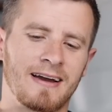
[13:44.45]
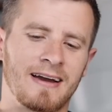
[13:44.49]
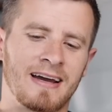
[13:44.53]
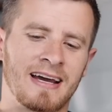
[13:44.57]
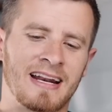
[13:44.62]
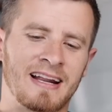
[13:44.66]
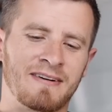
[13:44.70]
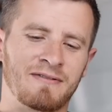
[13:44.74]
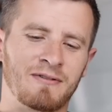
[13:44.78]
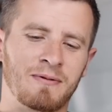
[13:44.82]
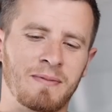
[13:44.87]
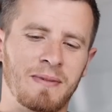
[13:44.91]

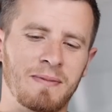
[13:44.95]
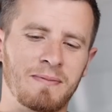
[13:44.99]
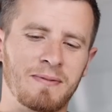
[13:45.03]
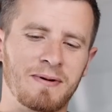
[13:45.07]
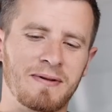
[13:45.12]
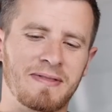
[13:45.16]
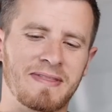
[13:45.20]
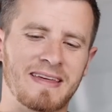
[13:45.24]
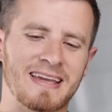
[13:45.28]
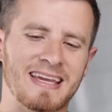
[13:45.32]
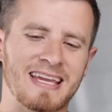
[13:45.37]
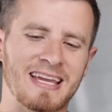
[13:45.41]
And I
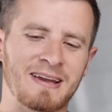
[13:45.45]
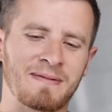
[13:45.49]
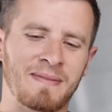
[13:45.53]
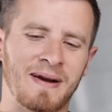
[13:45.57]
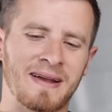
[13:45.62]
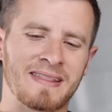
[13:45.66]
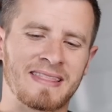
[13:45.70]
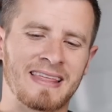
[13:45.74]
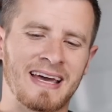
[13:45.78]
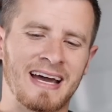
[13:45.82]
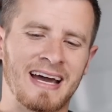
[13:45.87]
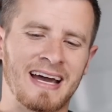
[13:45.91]
remember thinking
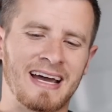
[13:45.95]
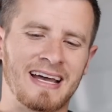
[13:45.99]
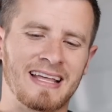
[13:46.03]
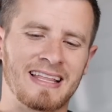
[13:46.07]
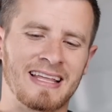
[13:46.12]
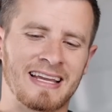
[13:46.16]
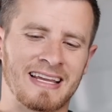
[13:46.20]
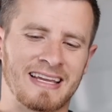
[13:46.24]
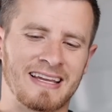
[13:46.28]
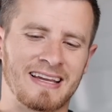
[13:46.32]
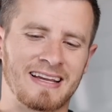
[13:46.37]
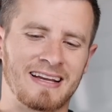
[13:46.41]
about that,
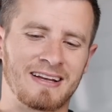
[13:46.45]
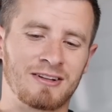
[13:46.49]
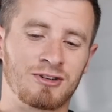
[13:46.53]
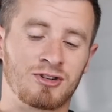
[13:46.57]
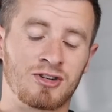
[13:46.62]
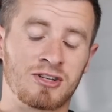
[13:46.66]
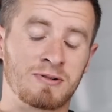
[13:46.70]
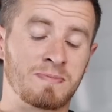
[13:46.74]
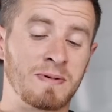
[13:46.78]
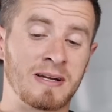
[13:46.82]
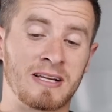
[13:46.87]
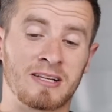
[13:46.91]
like
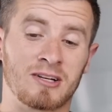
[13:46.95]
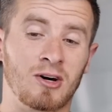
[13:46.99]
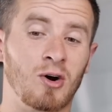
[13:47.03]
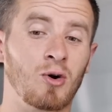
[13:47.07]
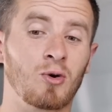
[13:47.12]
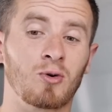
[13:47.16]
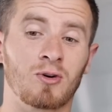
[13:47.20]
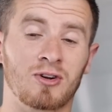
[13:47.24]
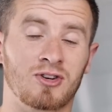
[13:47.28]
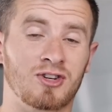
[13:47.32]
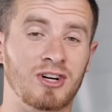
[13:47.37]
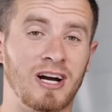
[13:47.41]
just being
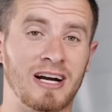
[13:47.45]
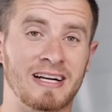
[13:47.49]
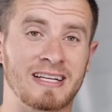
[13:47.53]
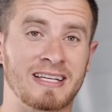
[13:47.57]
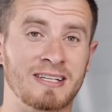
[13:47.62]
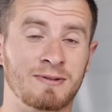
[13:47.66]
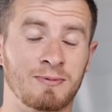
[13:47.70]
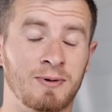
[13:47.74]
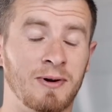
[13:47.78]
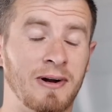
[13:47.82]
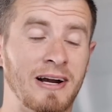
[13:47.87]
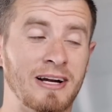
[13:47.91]
totally shocked
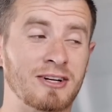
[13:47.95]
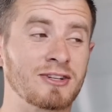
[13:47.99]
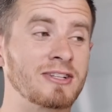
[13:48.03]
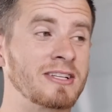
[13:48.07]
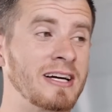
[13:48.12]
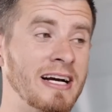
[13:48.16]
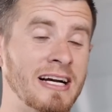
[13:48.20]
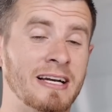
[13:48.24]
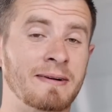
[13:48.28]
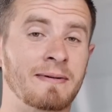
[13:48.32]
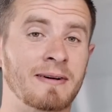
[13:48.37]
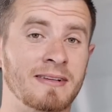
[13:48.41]
because we were actually
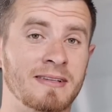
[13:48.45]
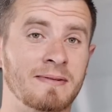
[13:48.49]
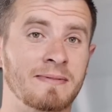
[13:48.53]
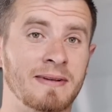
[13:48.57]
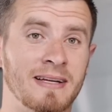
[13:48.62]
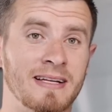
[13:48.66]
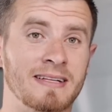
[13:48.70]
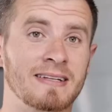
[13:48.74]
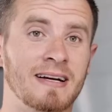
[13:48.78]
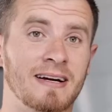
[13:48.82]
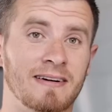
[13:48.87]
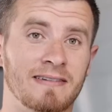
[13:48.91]
talking about
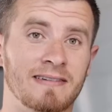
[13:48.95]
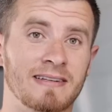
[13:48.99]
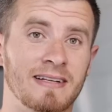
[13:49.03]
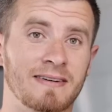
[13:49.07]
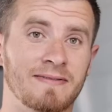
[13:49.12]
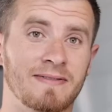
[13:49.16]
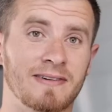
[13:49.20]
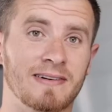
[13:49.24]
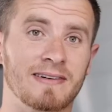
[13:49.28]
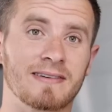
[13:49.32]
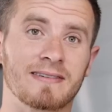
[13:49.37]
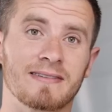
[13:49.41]
something entirely
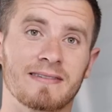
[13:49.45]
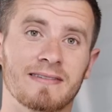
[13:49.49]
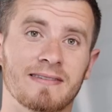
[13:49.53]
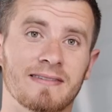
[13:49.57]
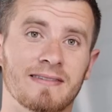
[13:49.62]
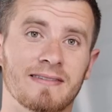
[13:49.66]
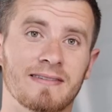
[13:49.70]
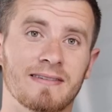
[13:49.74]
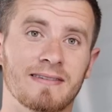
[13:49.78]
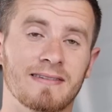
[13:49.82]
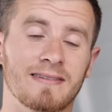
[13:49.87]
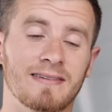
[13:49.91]
different.
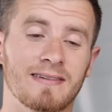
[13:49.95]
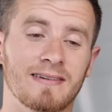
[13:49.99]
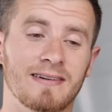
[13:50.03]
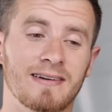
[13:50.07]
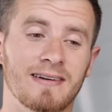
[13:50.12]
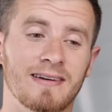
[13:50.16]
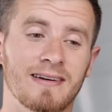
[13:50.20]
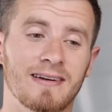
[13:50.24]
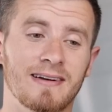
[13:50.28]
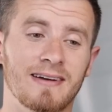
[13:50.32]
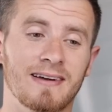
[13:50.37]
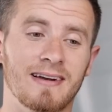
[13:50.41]

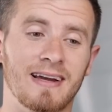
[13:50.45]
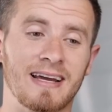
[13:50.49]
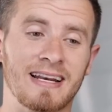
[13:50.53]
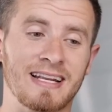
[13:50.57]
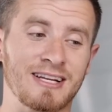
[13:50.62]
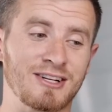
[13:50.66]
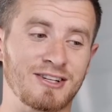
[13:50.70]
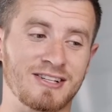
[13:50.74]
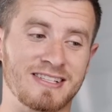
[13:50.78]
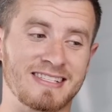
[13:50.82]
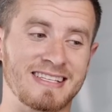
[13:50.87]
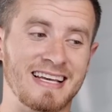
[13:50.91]
And
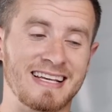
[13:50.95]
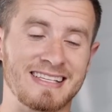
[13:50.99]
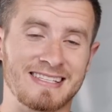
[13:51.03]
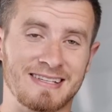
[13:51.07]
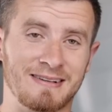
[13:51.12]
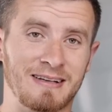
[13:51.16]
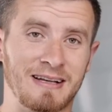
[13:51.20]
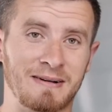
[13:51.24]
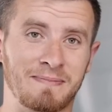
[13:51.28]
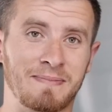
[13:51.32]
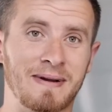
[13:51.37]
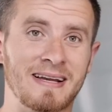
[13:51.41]
he just says
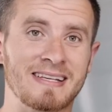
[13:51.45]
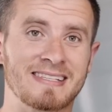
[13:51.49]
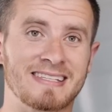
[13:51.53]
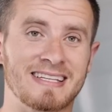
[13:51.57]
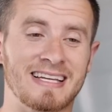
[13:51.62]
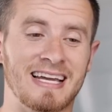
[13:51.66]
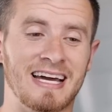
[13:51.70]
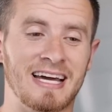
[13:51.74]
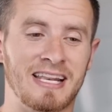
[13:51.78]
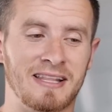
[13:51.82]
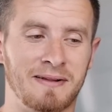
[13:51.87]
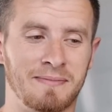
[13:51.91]
it like
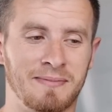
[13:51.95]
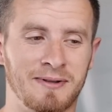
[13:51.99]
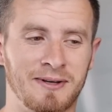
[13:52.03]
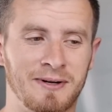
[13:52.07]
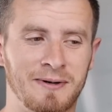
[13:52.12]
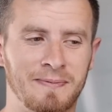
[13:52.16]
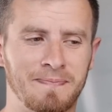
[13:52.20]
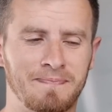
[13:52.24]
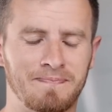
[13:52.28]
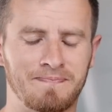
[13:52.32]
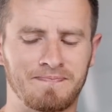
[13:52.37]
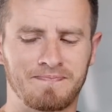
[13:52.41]
basically out of the
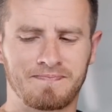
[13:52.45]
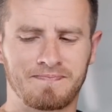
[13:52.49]
blue.